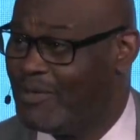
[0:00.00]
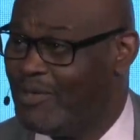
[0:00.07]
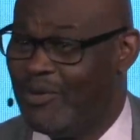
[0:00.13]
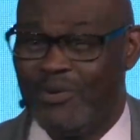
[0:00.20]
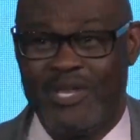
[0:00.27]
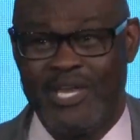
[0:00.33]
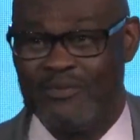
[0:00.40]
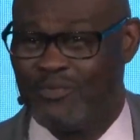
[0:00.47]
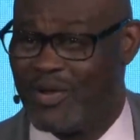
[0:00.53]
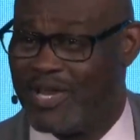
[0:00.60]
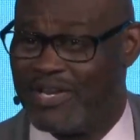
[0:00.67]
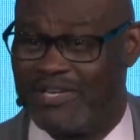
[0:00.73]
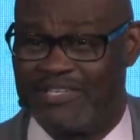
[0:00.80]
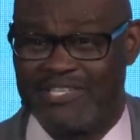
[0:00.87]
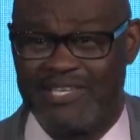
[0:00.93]
getting ready
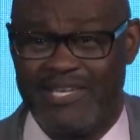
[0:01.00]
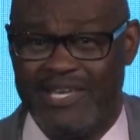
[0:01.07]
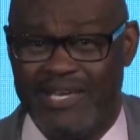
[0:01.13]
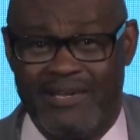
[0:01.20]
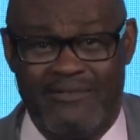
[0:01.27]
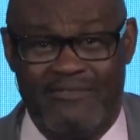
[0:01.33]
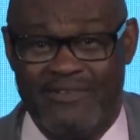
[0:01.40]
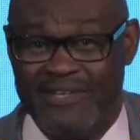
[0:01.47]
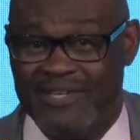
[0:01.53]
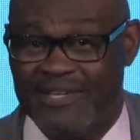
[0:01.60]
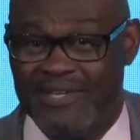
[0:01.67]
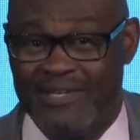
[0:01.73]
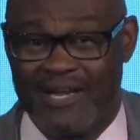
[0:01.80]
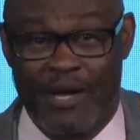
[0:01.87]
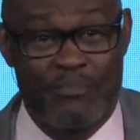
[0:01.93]
to live
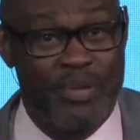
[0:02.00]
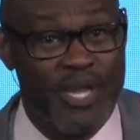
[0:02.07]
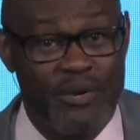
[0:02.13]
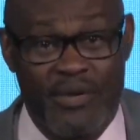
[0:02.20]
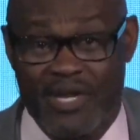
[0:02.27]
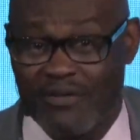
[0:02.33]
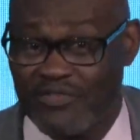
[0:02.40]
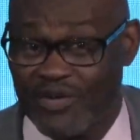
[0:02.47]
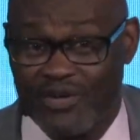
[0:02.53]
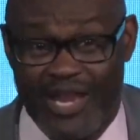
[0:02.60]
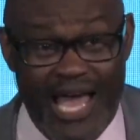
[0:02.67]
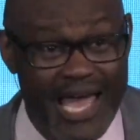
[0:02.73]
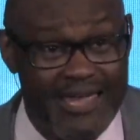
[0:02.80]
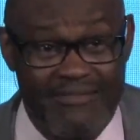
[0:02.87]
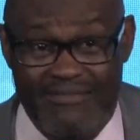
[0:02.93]
a period of your
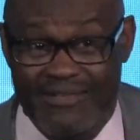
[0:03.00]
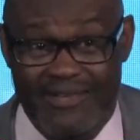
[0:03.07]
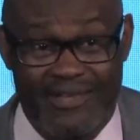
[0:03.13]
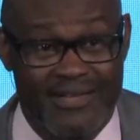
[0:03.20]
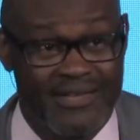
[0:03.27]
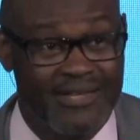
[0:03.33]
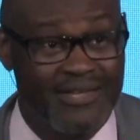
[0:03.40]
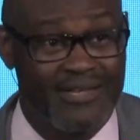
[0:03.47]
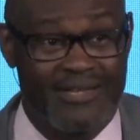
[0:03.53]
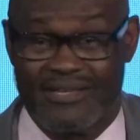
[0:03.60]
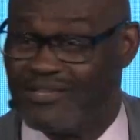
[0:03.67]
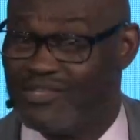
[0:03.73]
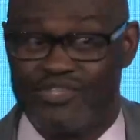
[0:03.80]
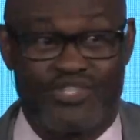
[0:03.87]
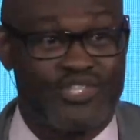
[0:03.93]
life
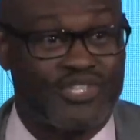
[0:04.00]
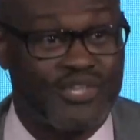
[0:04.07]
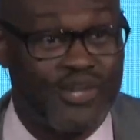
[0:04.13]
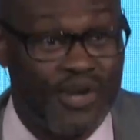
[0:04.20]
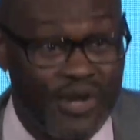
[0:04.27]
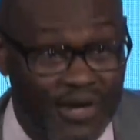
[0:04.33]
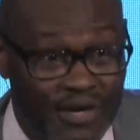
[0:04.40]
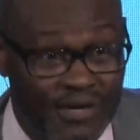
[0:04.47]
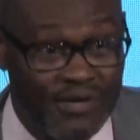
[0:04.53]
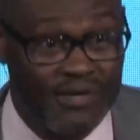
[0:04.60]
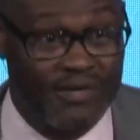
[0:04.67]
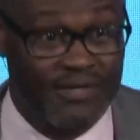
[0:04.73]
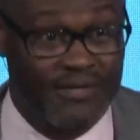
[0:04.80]
scurred.